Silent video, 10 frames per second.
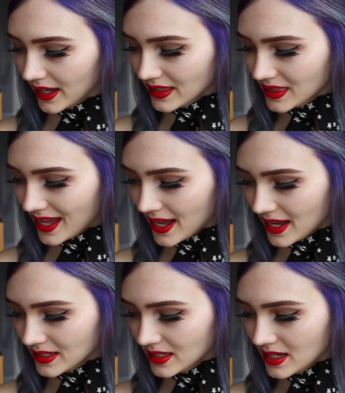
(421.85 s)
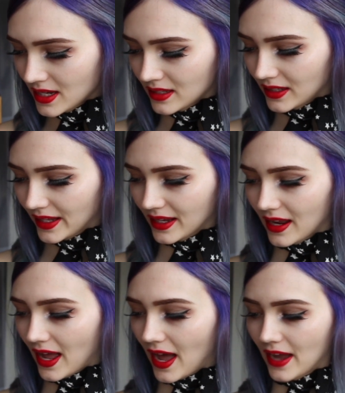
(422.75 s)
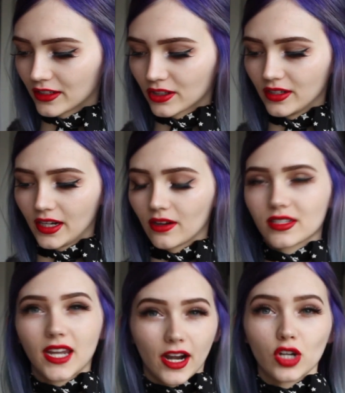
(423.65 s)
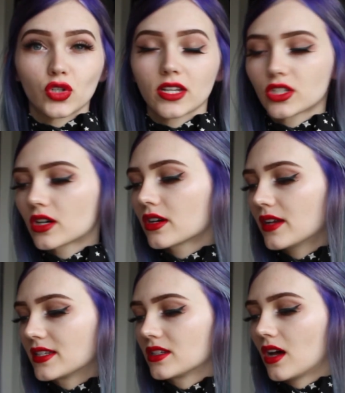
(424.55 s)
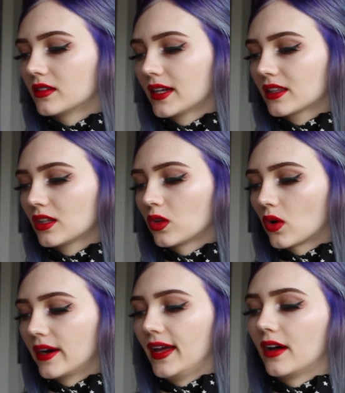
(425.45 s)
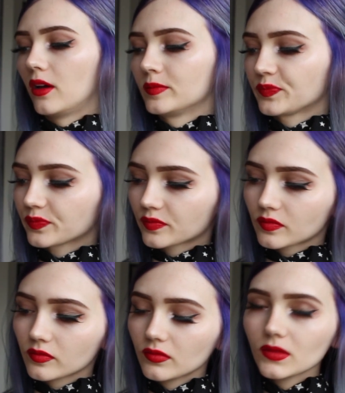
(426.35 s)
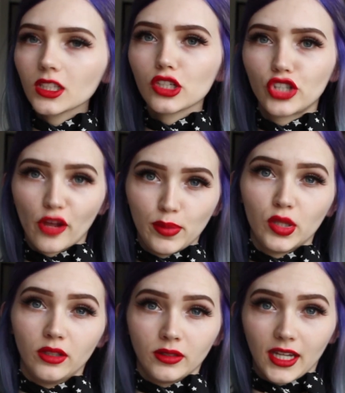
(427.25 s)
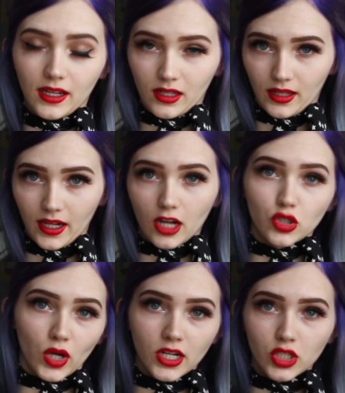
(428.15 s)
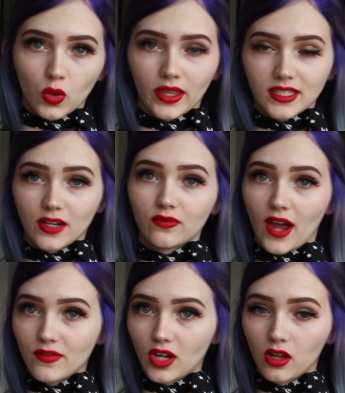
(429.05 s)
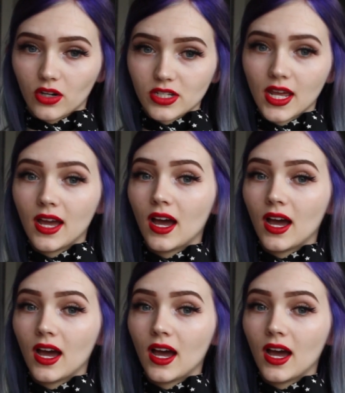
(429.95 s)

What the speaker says: get that like at your nearest hairdresser. It's not like the L'Oreal shampoo that you can get in like a drugstore that's like $5.